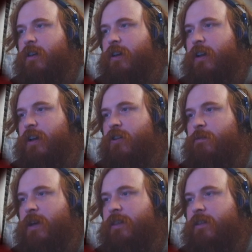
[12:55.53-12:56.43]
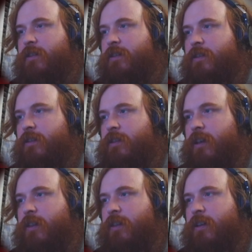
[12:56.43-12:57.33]
Can I go about this
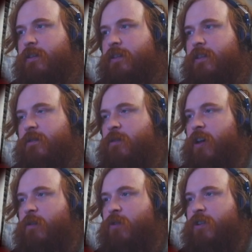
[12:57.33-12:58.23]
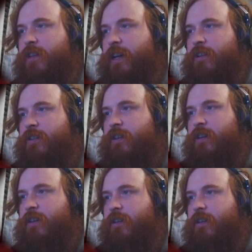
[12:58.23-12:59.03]
like this? This is probably worse, actually.